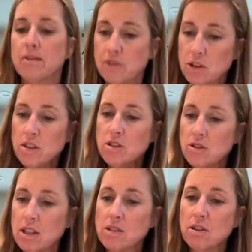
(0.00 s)
if you're also
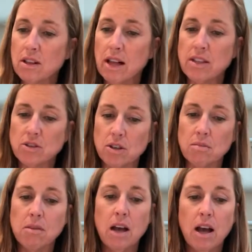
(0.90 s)
doing this with a
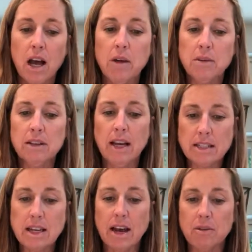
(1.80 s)
classroom, I would
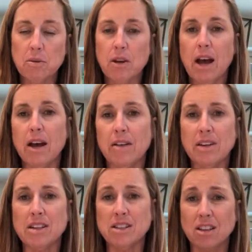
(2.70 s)
like to have it where you have
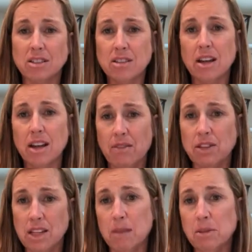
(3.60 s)
an adult at
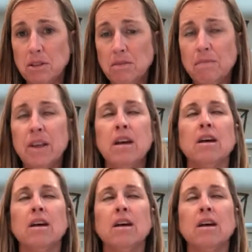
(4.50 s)
every table.